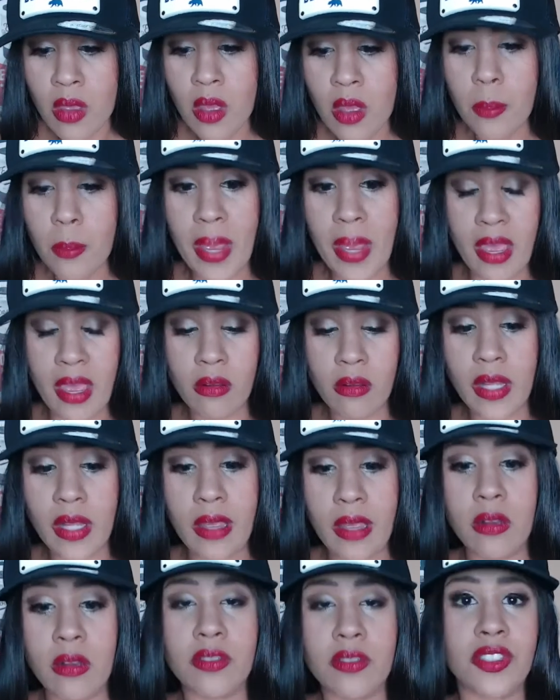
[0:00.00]
Pale
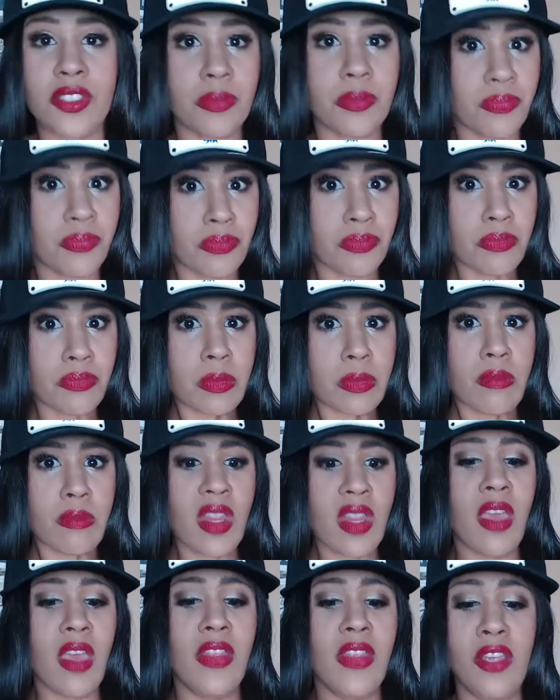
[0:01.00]
ales
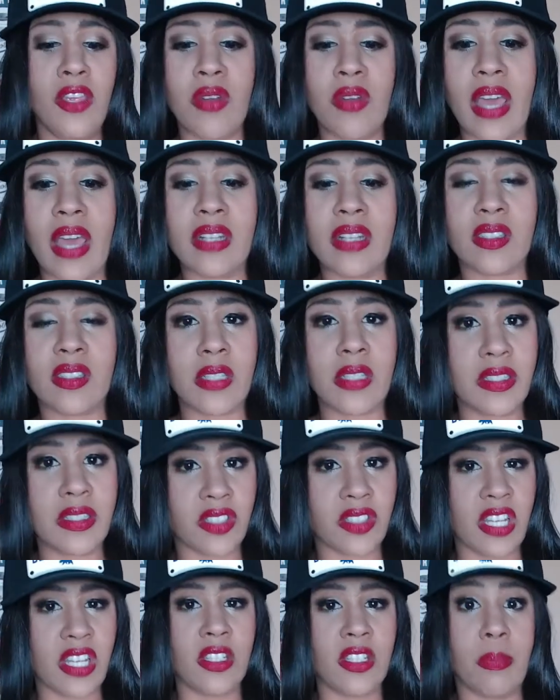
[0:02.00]
in the United States
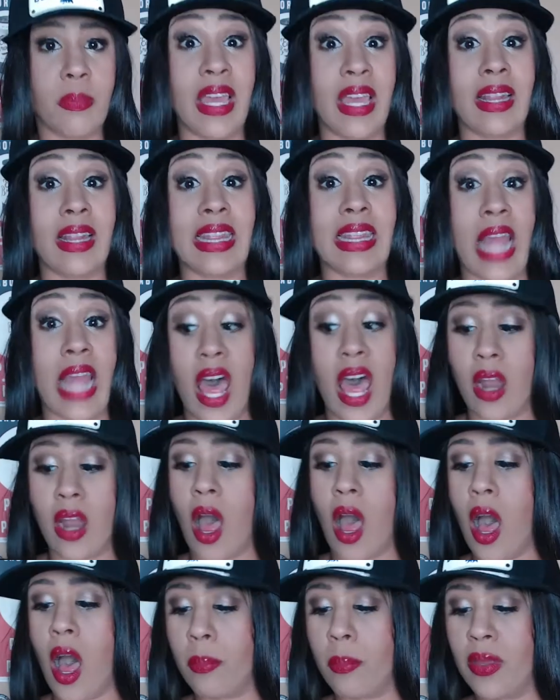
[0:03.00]
tend to be a lot
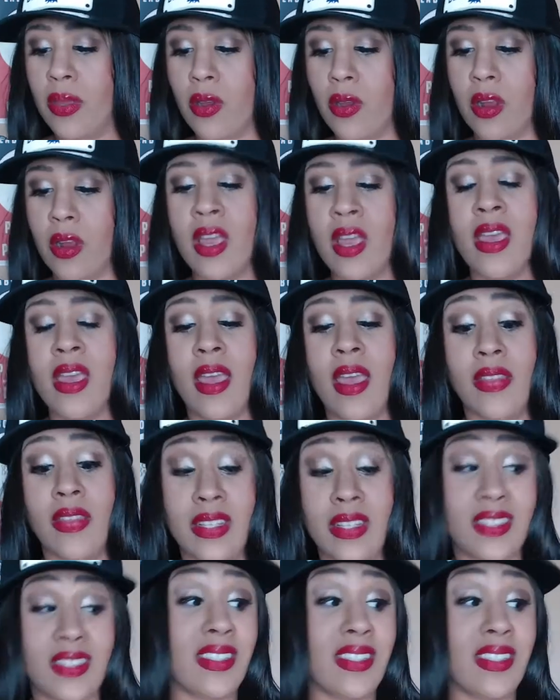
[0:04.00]
hoppier, and this is